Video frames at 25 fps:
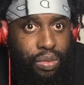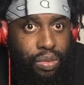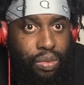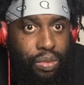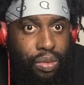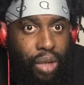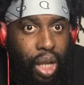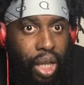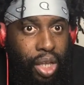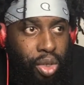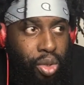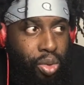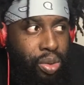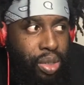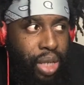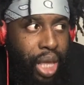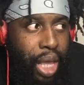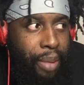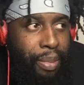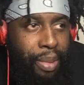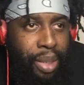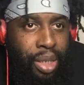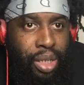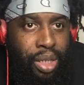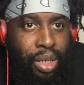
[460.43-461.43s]
Like, you
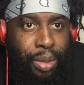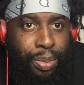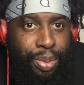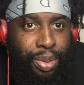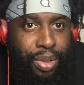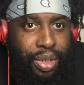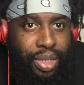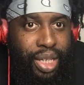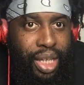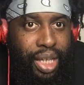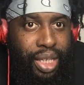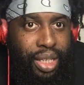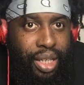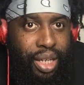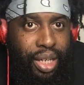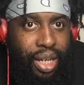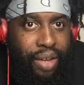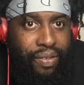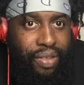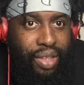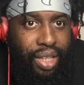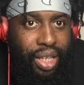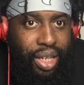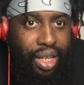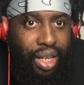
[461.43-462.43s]
damn near could have predicted
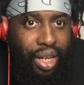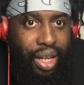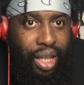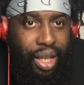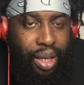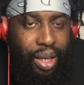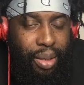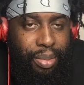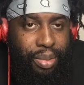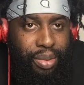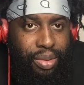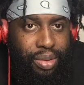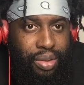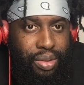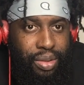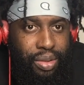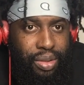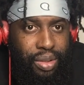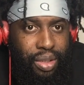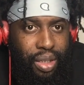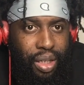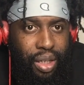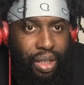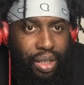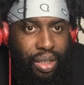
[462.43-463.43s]
everything that happened.
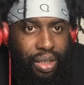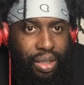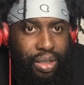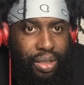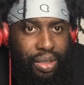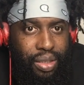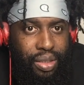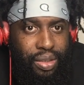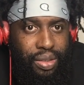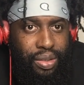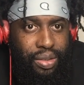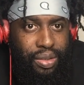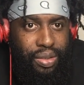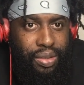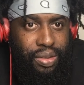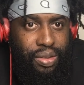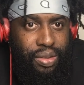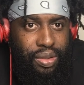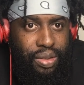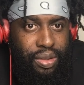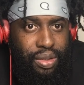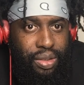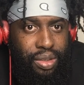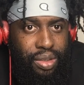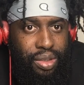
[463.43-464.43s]
Like,
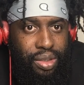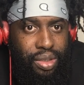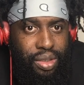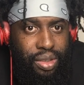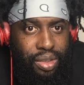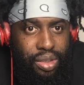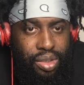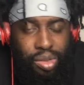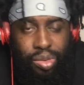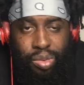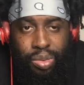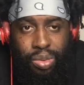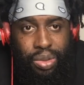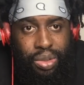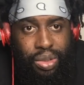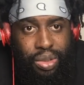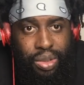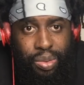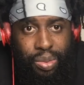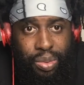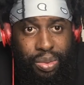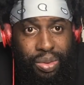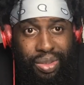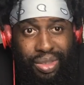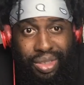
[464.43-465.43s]
it
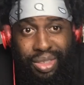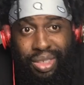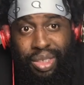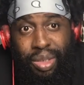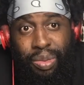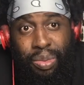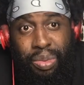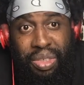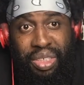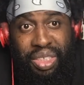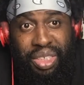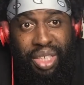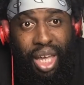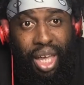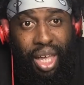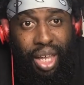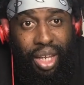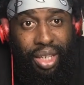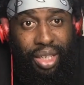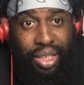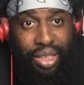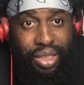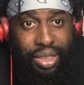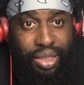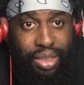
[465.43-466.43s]
was
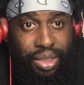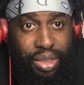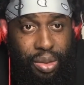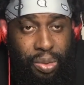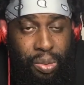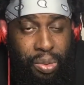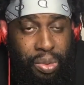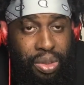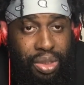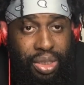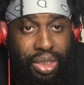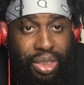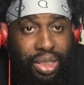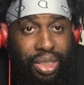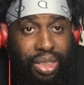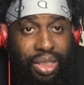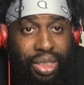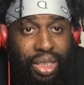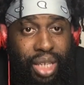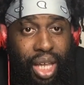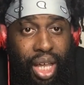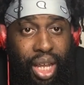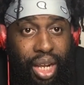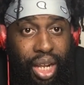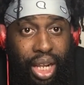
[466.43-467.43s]
solid. It was just a
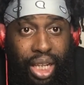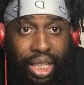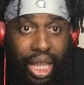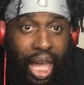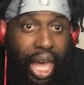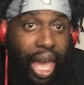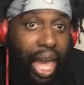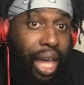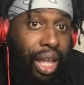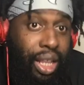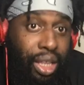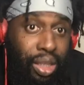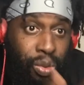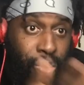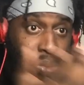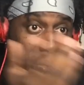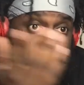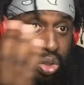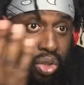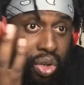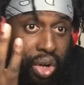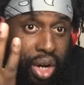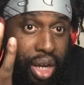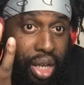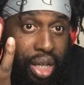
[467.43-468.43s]
solid. Like, the acting was
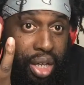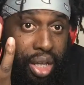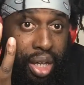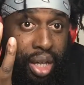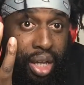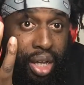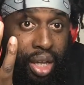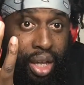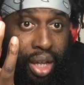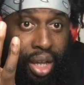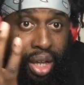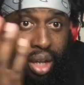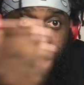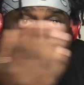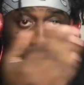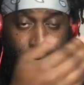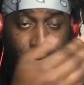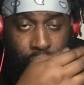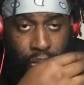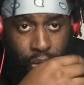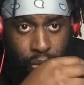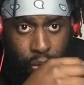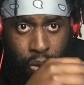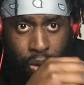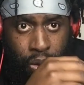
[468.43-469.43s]
great.
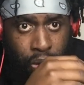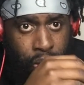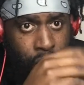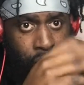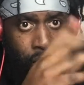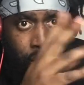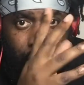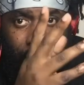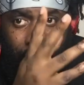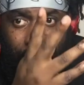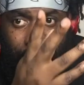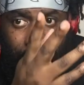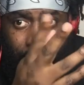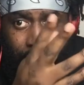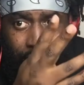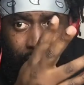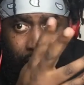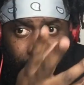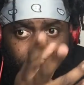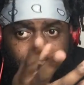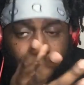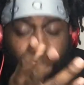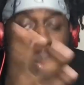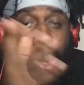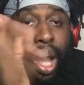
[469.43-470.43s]
I think
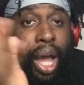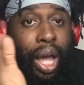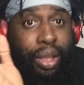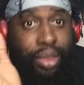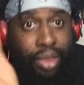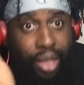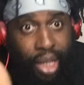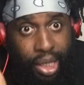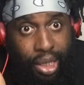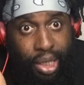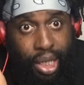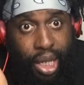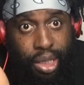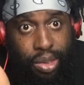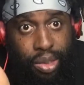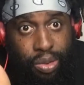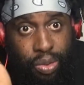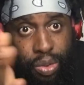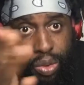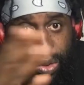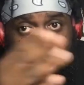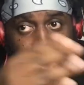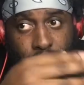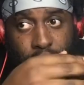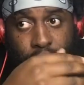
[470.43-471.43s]
the acting
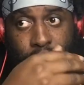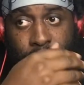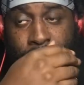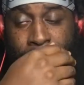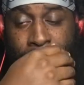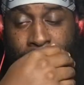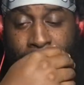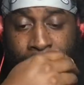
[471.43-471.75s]
was great.